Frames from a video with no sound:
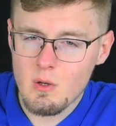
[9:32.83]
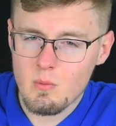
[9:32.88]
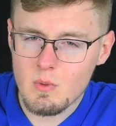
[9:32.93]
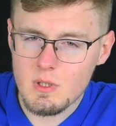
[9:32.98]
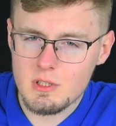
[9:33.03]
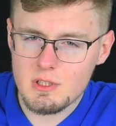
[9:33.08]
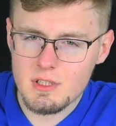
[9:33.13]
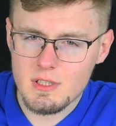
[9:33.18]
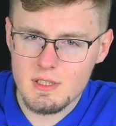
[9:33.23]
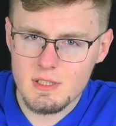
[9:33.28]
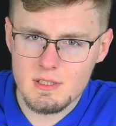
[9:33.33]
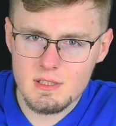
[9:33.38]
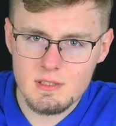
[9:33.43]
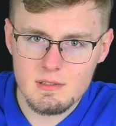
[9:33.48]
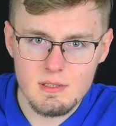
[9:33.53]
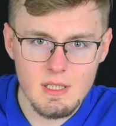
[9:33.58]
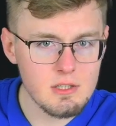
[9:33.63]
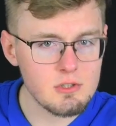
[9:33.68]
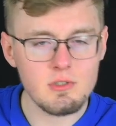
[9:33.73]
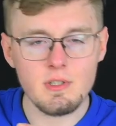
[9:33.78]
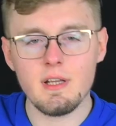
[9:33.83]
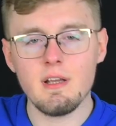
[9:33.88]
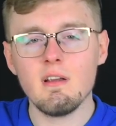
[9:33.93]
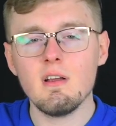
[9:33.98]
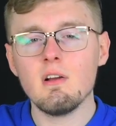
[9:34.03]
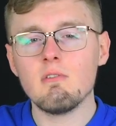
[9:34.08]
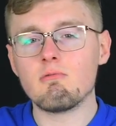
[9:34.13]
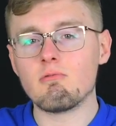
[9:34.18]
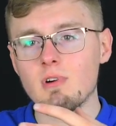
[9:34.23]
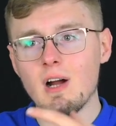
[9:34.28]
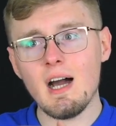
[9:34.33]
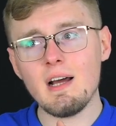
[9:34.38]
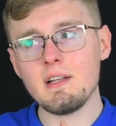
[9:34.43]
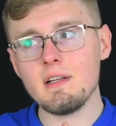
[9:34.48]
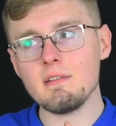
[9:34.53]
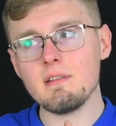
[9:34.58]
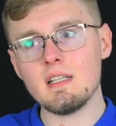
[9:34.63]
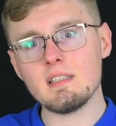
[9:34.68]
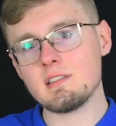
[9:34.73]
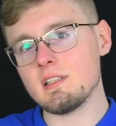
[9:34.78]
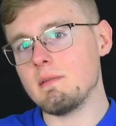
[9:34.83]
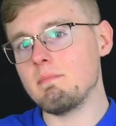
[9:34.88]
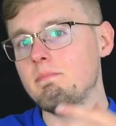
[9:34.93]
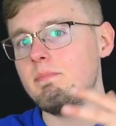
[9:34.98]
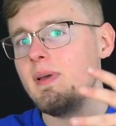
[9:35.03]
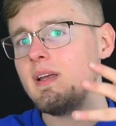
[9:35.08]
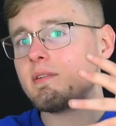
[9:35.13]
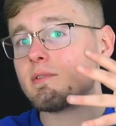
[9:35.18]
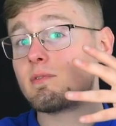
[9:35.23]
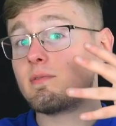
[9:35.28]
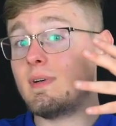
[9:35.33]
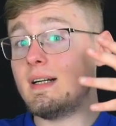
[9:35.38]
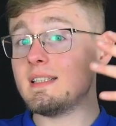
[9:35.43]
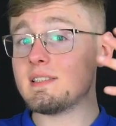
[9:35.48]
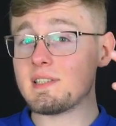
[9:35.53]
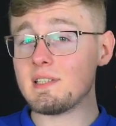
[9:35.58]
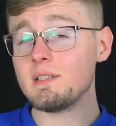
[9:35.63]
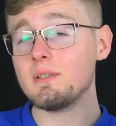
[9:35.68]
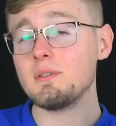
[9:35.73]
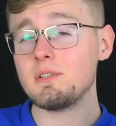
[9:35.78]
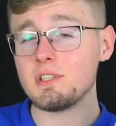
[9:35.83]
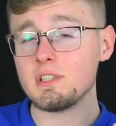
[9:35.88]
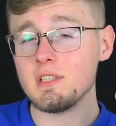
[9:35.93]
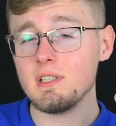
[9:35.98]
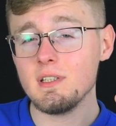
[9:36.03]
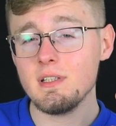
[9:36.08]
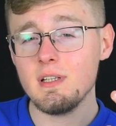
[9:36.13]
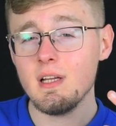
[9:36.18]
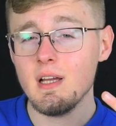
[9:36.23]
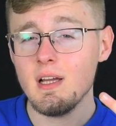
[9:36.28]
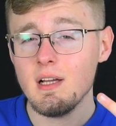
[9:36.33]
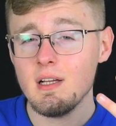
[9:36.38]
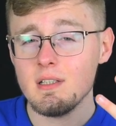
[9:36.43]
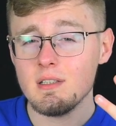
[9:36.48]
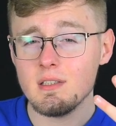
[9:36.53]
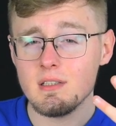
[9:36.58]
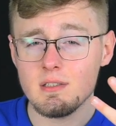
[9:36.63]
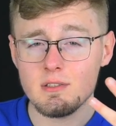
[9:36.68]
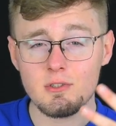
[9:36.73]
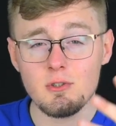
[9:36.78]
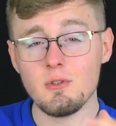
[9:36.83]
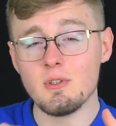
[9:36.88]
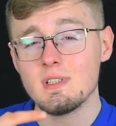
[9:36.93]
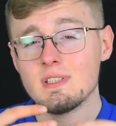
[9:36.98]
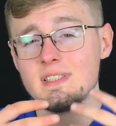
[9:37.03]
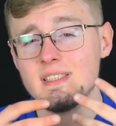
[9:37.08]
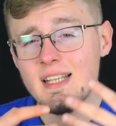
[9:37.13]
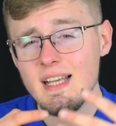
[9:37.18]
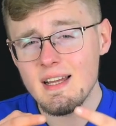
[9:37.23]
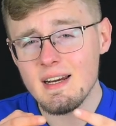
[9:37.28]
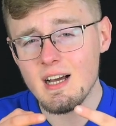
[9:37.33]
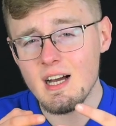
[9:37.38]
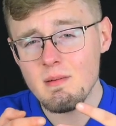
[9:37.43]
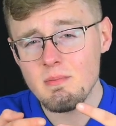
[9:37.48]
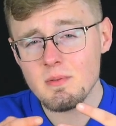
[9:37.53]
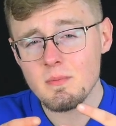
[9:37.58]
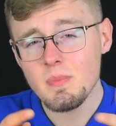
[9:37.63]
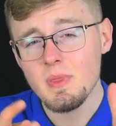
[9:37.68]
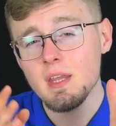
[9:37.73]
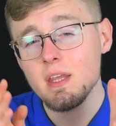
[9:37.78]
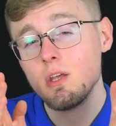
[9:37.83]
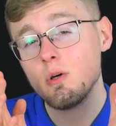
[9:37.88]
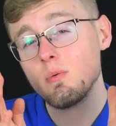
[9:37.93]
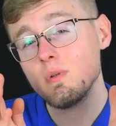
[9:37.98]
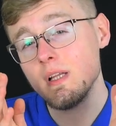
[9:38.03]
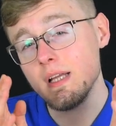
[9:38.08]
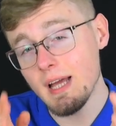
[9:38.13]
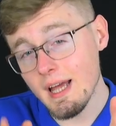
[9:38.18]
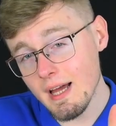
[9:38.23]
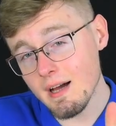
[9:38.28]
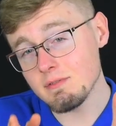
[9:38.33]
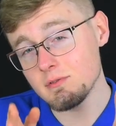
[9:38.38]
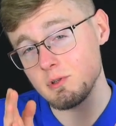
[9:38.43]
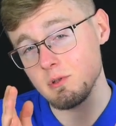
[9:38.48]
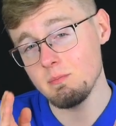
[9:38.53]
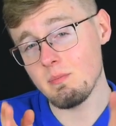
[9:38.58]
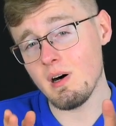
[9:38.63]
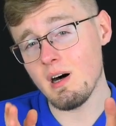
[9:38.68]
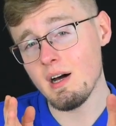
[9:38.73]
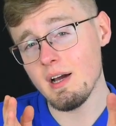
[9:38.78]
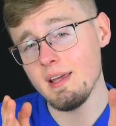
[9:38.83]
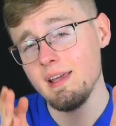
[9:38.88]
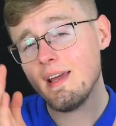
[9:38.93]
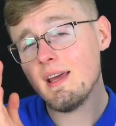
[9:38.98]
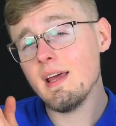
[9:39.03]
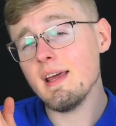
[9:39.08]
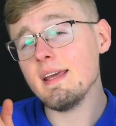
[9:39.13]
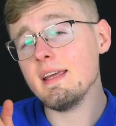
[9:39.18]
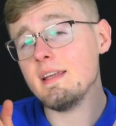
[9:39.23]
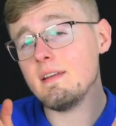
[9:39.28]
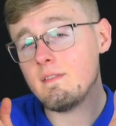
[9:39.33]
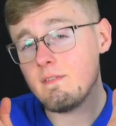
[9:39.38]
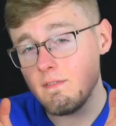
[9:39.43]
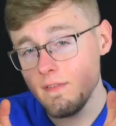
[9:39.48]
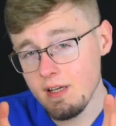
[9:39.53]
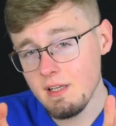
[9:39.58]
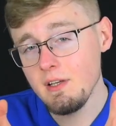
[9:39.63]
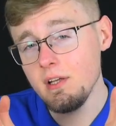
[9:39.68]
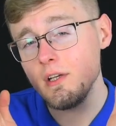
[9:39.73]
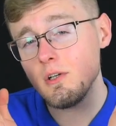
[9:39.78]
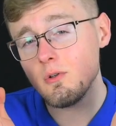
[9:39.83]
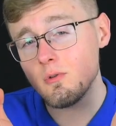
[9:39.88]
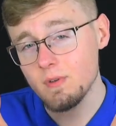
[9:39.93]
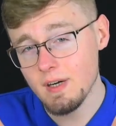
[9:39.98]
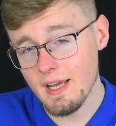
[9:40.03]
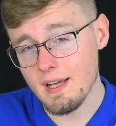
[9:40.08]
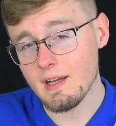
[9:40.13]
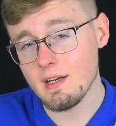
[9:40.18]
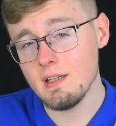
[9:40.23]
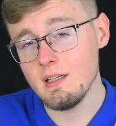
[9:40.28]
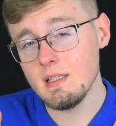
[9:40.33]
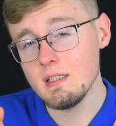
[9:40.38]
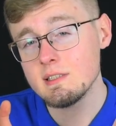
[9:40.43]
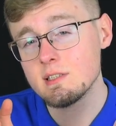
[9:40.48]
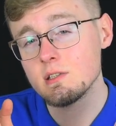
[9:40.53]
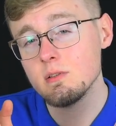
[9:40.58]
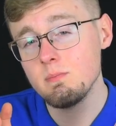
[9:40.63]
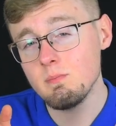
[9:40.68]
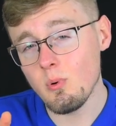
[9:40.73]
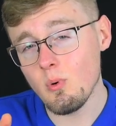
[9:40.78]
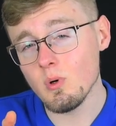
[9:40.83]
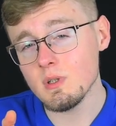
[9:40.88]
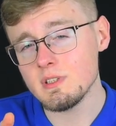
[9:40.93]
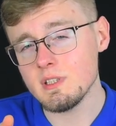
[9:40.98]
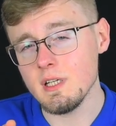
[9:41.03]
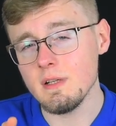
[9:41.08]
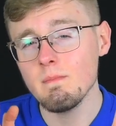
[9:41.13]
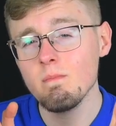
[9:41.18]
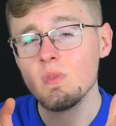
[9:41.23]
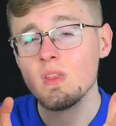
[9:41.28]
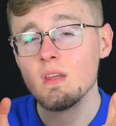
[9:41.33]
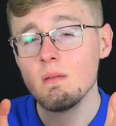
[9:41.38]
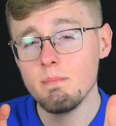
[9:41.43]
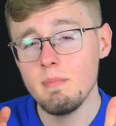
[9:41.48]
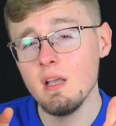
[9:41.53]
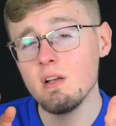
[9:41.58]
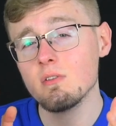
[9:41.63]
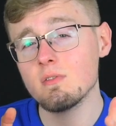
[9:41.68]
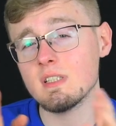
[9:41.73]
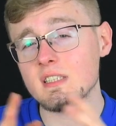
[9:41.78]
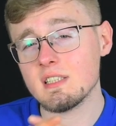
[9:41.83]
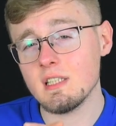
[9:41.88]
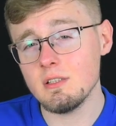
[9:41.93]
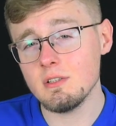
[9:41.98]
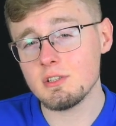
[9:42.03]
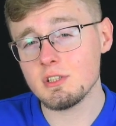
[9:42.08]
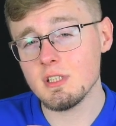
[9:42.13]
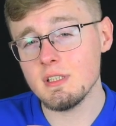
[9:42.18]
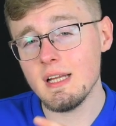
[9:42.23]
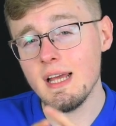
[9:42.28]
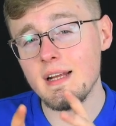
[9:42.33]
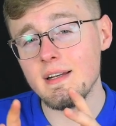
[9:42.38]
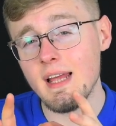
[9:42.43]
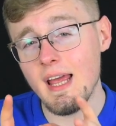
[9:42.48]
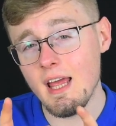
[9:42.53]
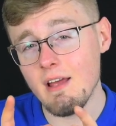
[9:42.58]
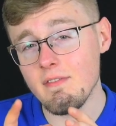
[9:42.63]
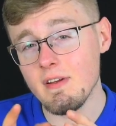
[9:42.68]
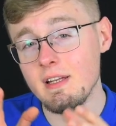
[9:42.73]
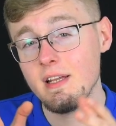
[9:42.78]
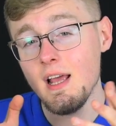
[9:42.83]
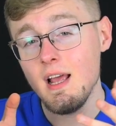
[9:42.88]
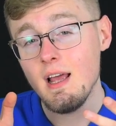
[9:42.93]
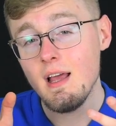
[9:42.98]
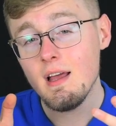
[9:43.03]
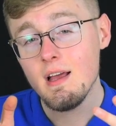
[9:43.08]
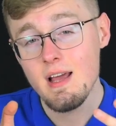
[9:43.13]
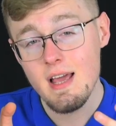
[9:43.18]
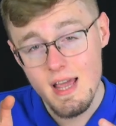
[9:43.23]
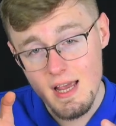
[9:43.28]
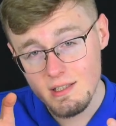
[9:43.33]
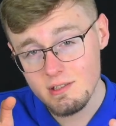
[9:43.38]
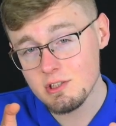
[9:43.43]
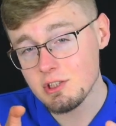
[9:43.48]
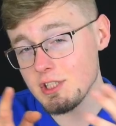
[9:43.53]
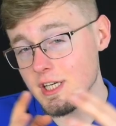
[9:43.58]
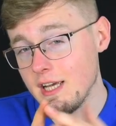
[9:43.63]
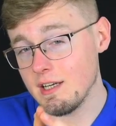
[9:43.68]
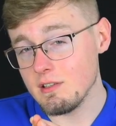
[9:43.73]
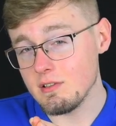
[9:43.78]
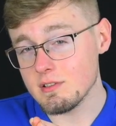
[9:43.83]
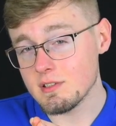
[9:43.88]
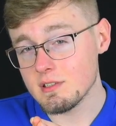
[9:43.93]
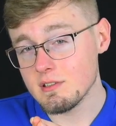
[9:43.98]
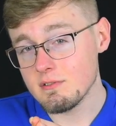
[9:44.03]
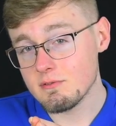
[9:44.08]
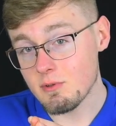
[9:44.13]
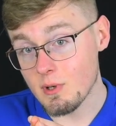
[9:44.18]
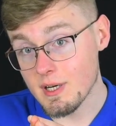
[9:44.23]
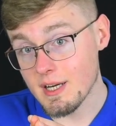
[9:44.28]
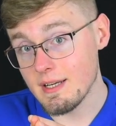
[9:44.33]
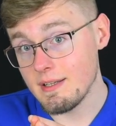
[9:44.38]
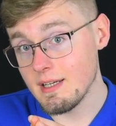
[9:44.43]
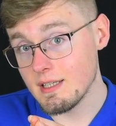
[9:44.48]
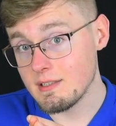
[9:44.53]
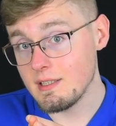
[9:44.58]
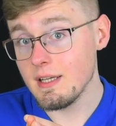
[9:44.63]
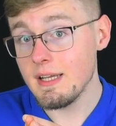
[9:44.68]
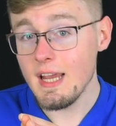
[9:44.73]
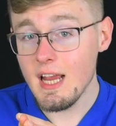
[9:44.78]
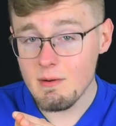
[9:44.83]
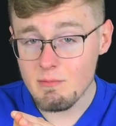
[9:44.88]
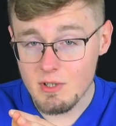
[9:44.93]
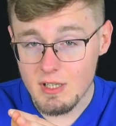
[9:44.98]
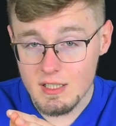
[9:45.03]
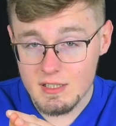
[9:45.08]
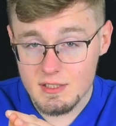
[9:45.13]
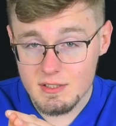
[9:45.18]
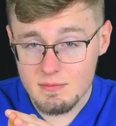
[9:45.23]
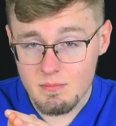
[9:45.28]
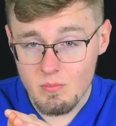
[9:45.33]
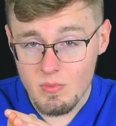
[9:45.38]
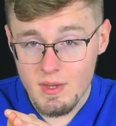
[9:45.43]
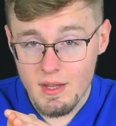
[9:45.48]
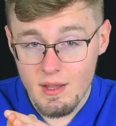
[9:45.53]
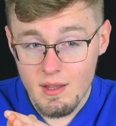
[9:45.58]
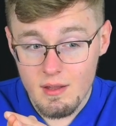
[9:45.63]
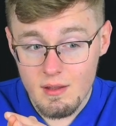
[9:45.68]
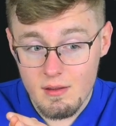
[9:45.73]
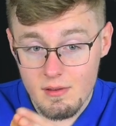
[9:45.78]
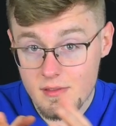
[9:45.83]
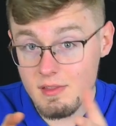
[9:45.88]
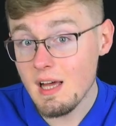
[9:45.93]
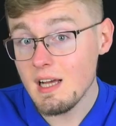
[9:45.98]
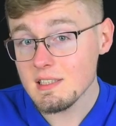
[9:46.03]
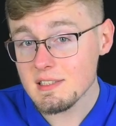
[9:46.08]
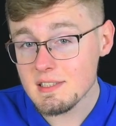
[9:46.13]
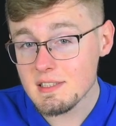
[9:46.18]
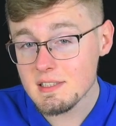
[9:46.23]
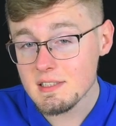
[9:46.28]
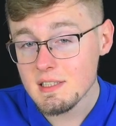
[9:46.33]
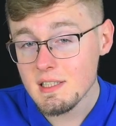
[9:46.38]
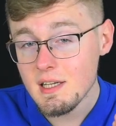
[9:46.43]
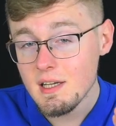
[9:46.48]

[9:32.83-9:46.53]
which is actually running, let's say, bigger resolution to your setup, you will have to buy a video recorder supporting bigger resolution and having 8 channels for connecting cameras. Thus,